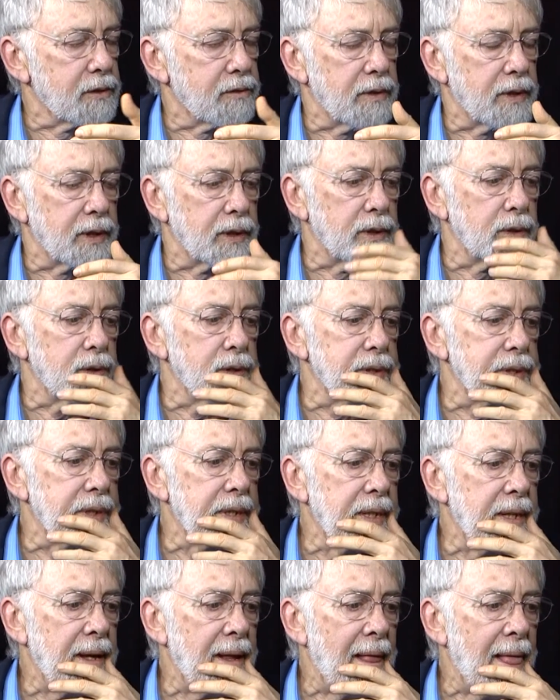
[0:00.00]
drug laws,
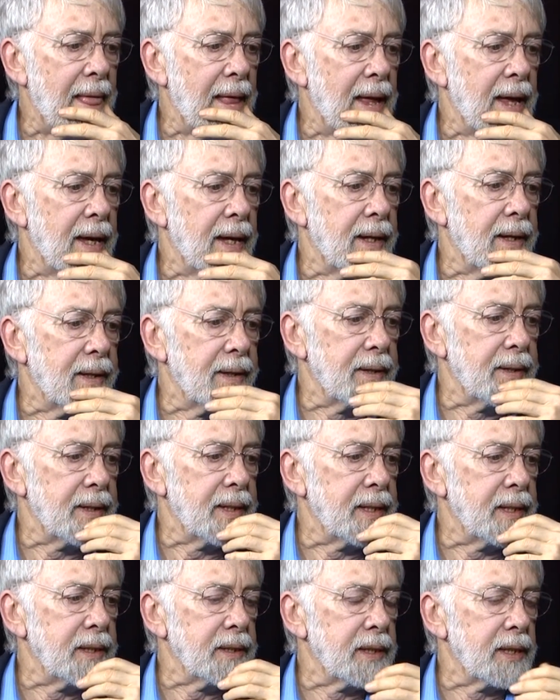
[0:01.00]

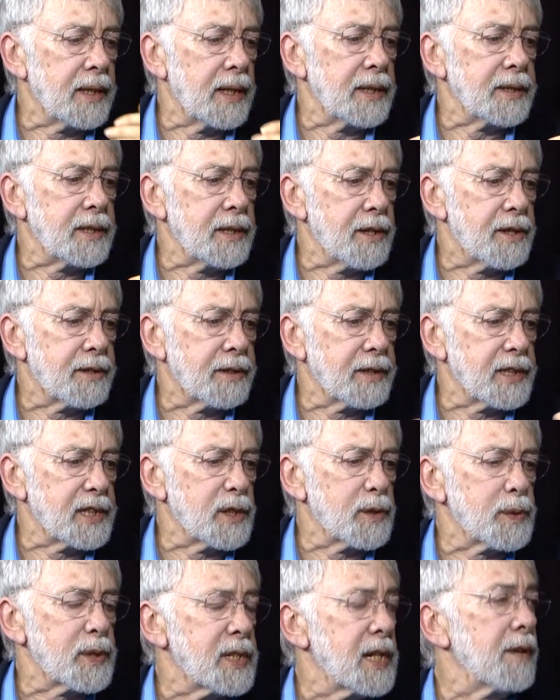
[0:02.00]
and in the 1930s
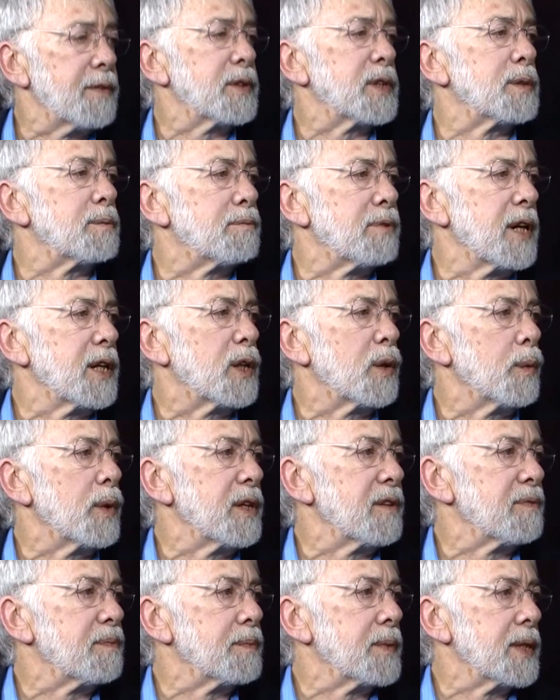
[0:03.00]
there was an effort to break
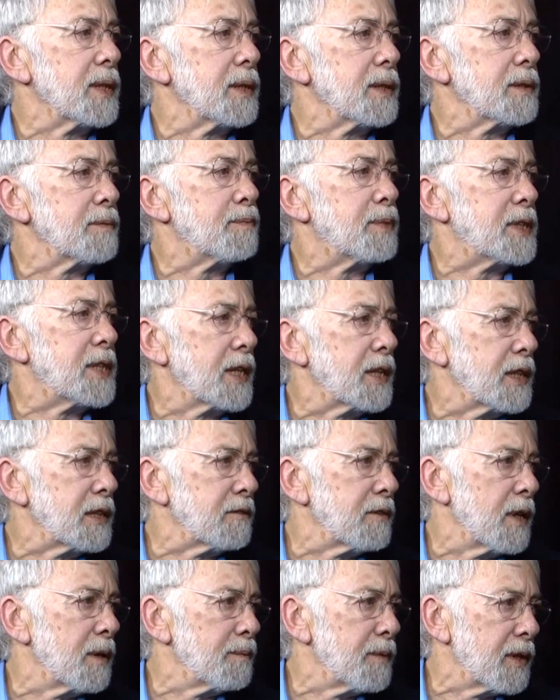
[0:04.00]
away from that, particularly
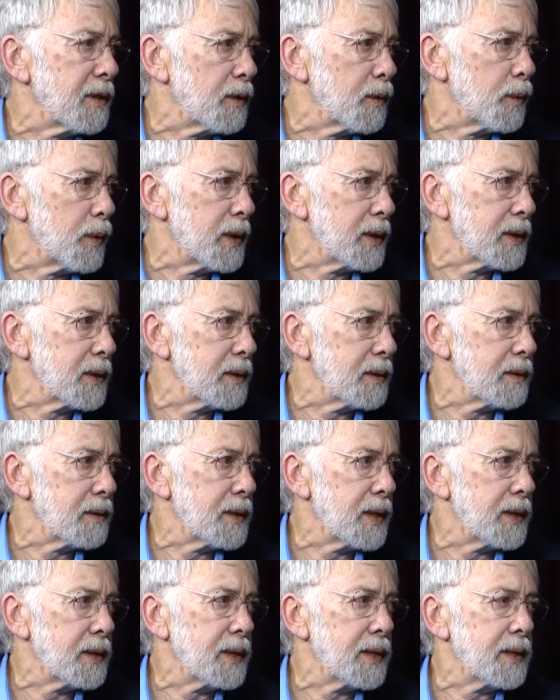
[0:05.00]
around marijuana,
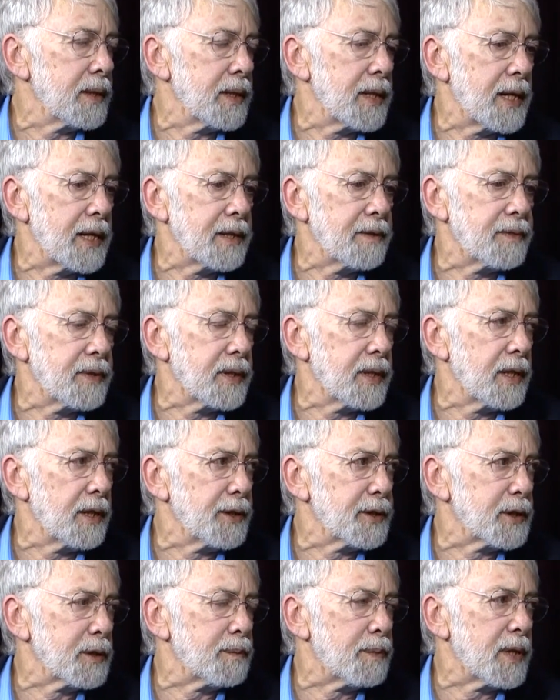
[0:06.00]
and the head of the
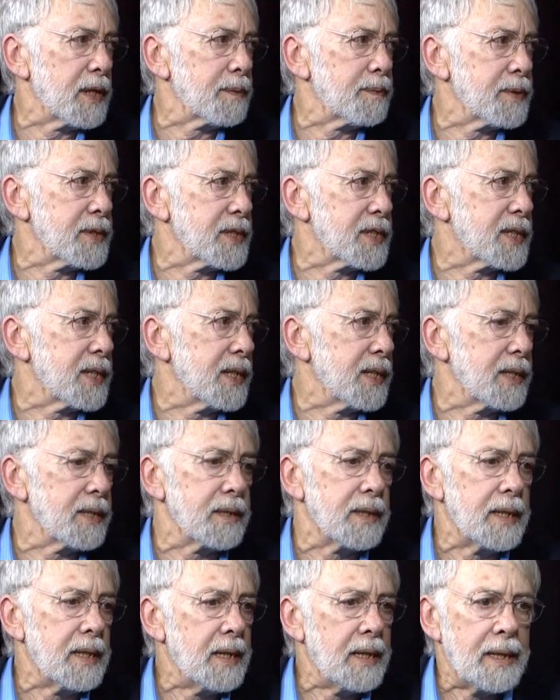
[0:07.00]
health department said,